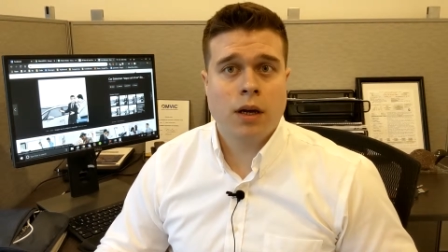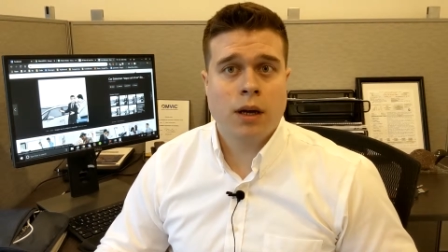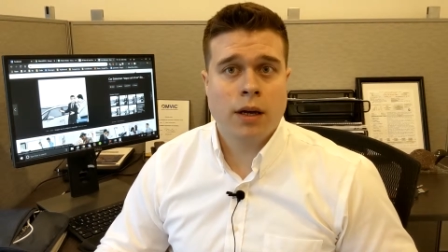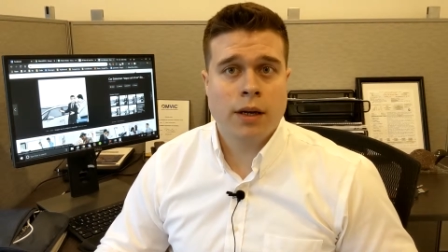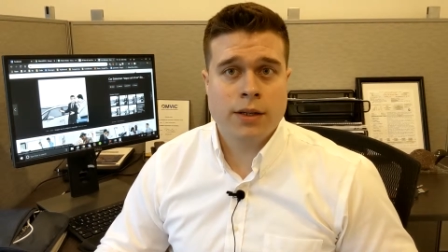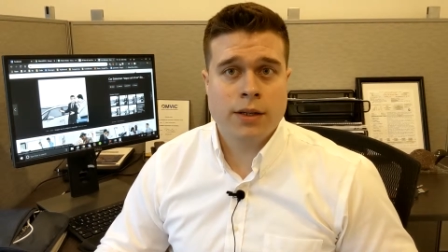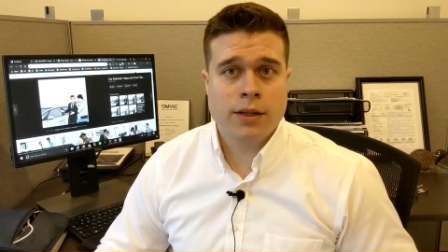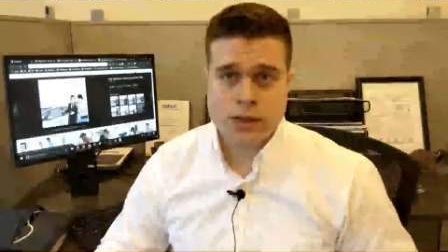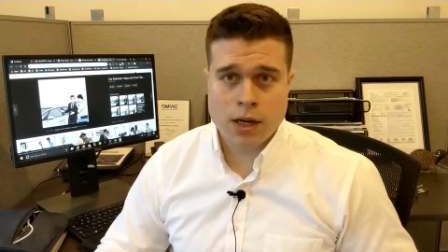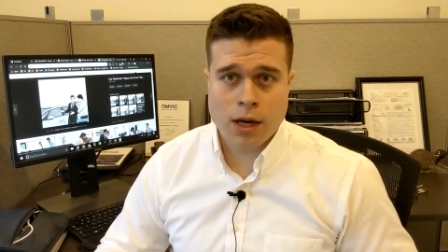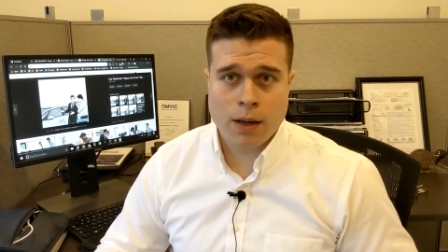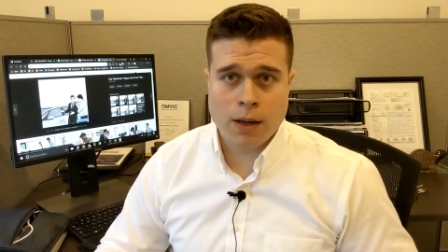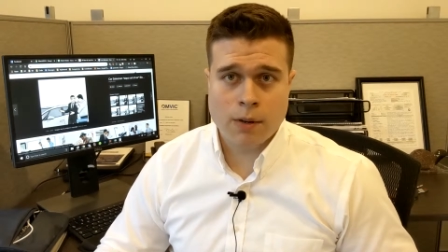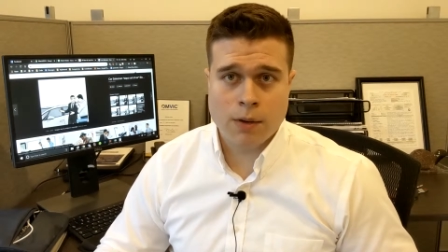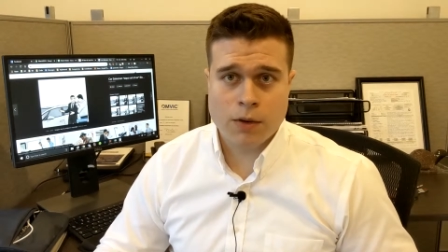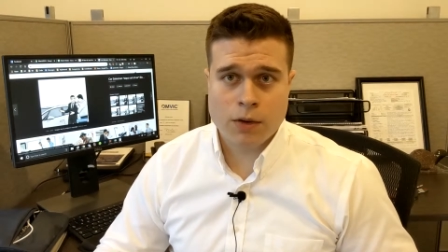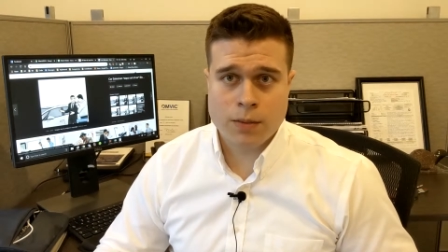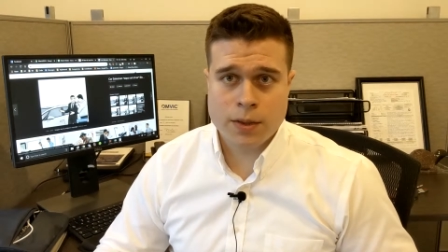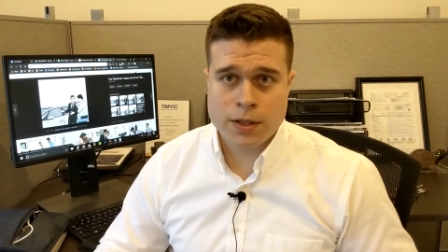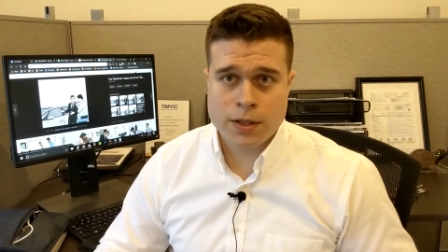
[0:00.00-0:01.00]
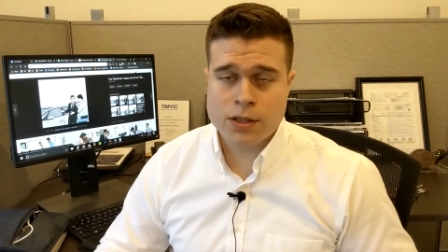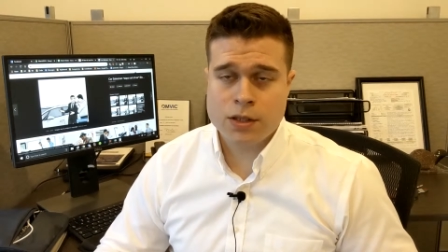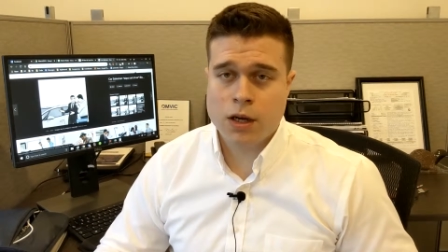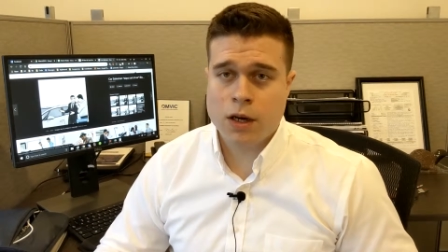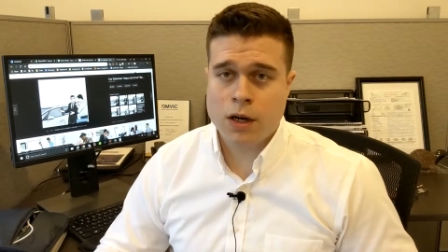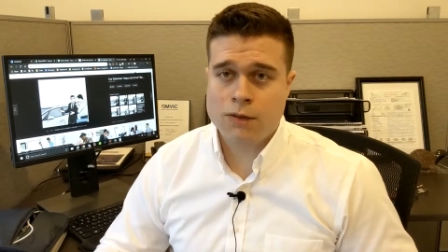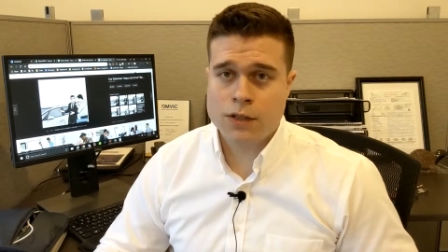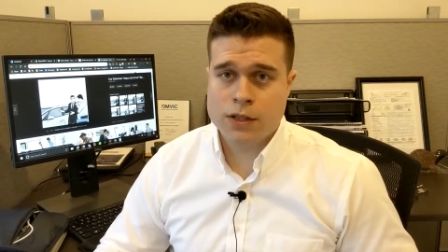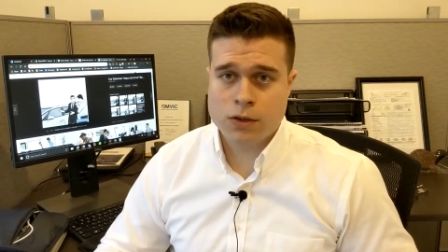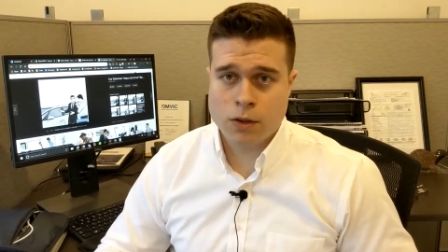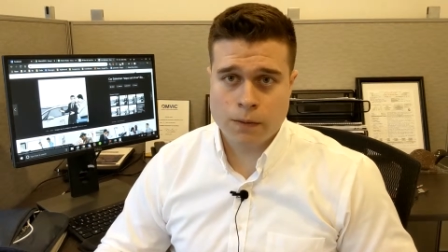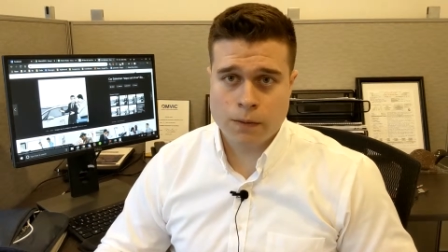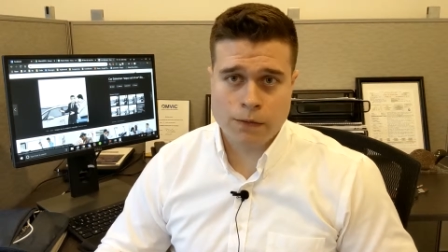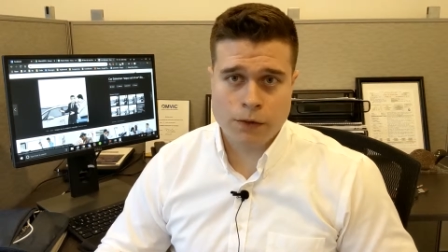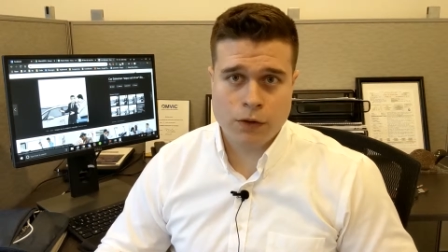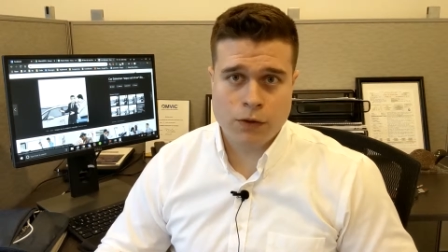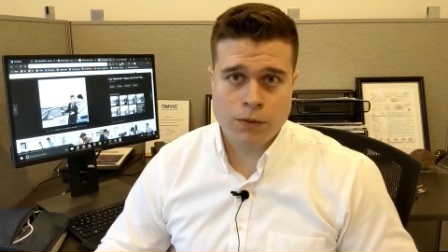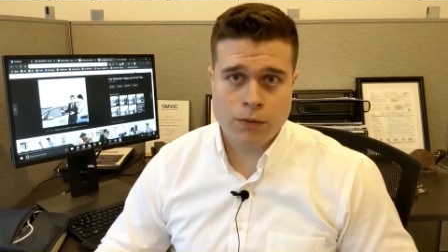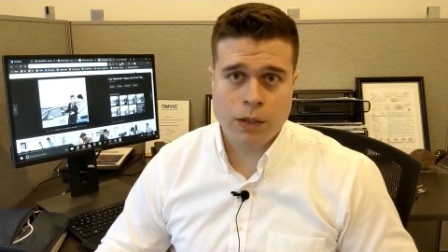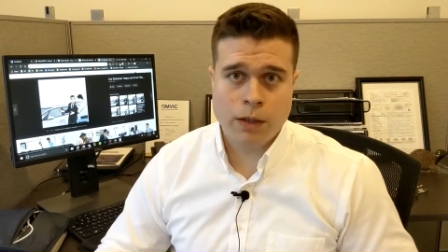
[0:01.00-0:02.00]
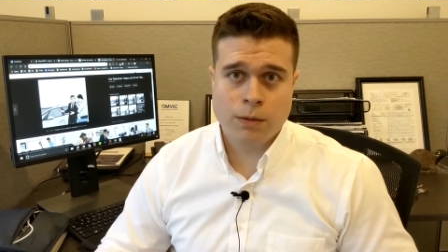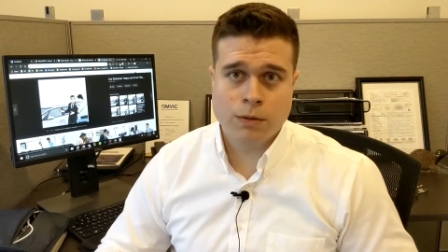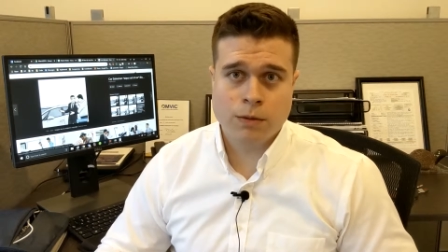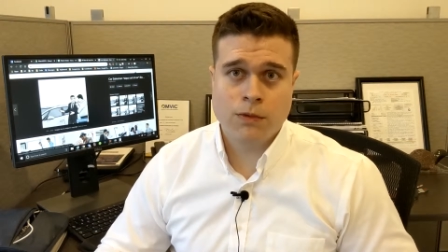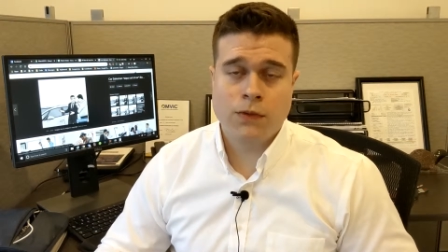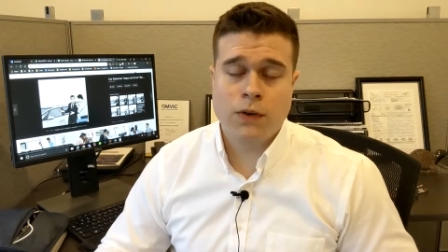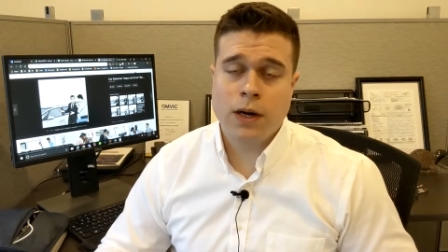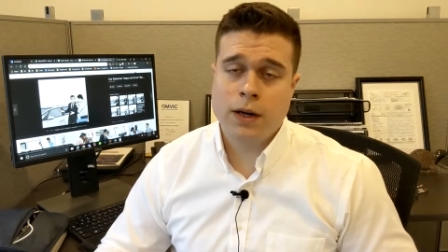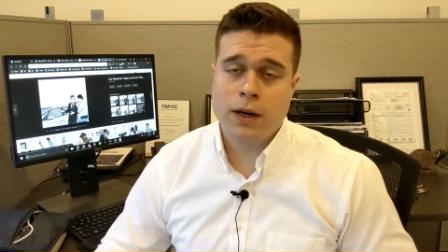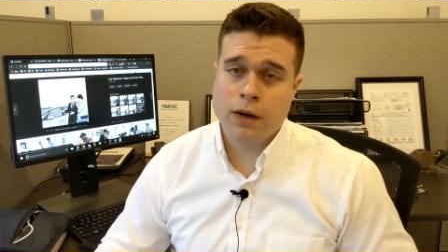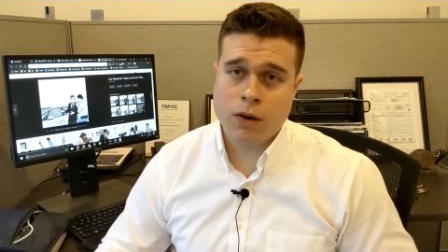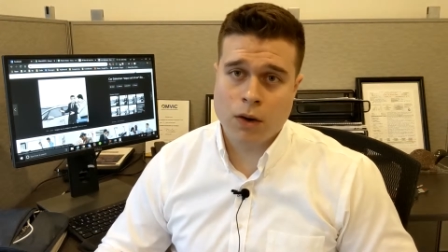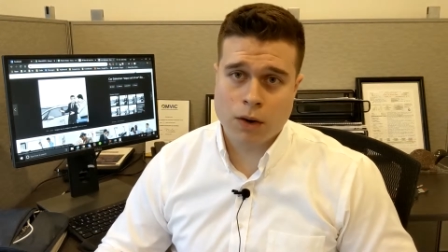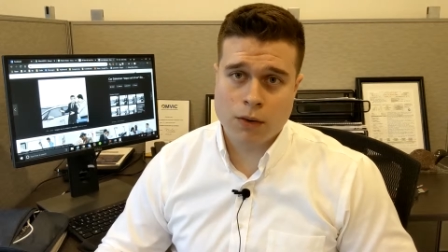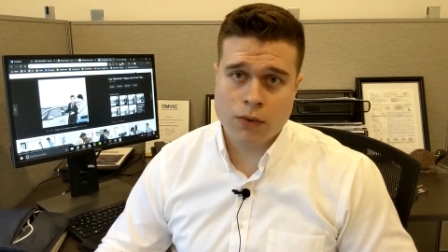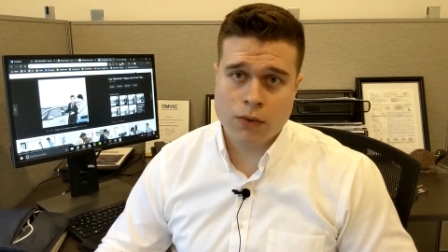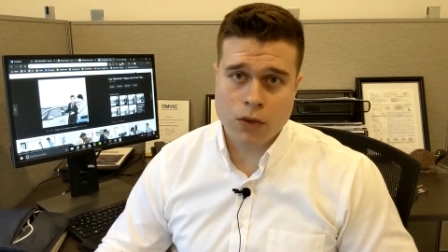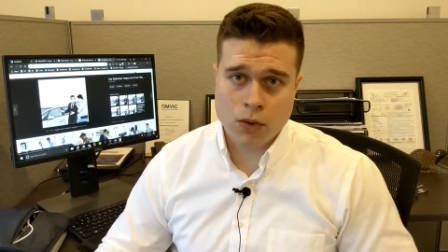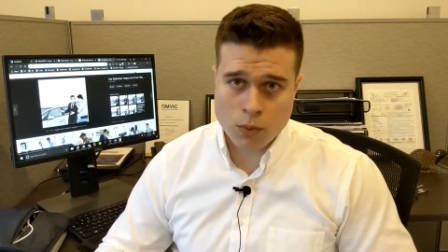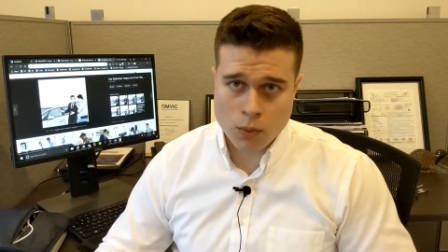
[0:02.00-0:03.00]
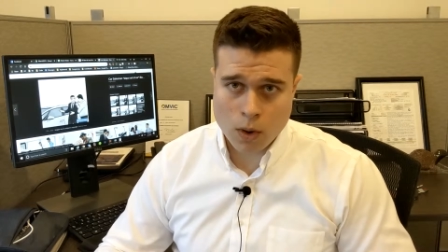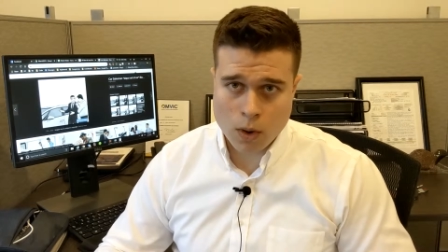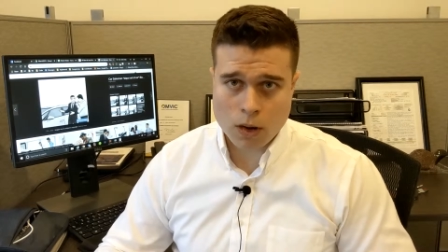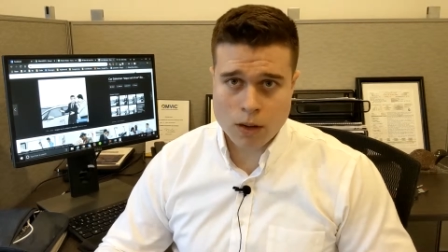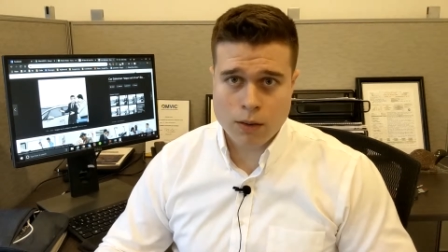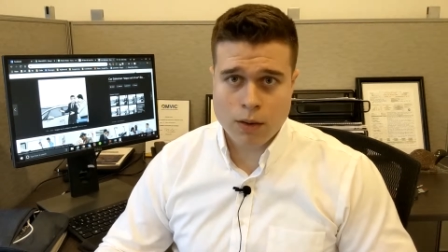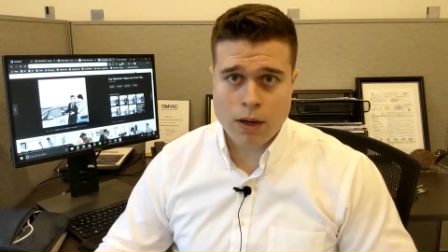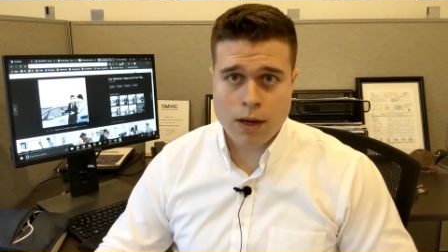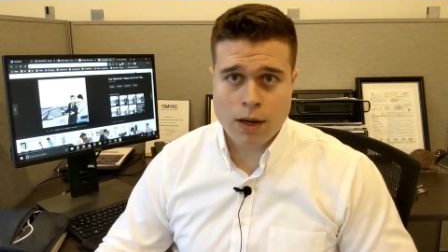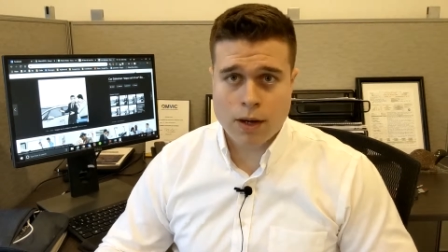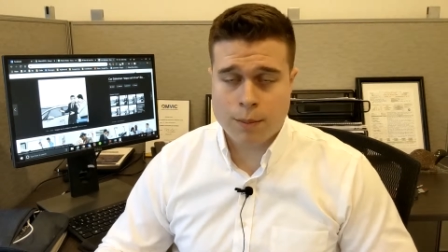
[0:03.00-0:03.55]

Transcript: It's time to go to the business office. Hopefully you've been able to find a car that you want